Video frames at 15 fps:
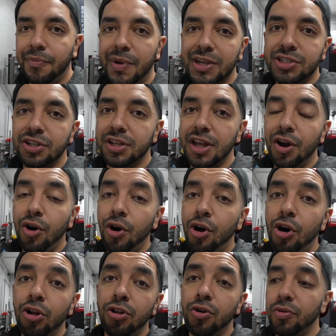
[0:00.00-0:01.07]
make sure to get
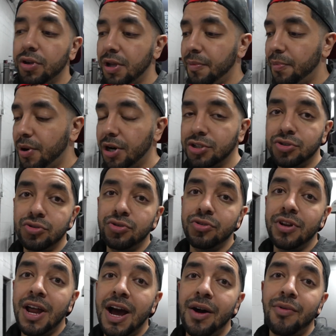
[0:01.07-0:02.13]
all OEM parts. You do
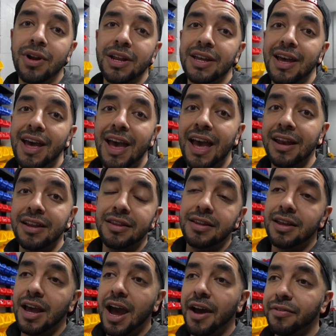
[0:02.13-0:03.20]
not want to get
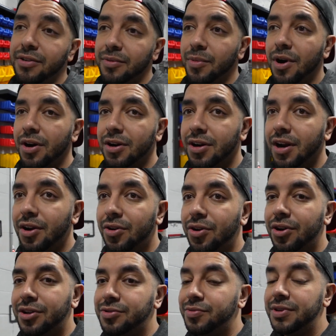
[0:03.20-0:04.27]
anything aftermarket at
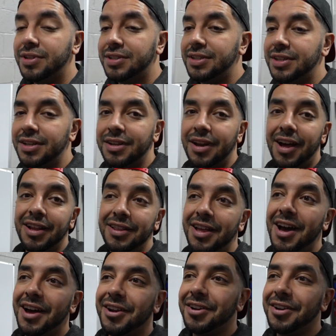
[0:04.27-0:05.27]
all, because we've seen a lot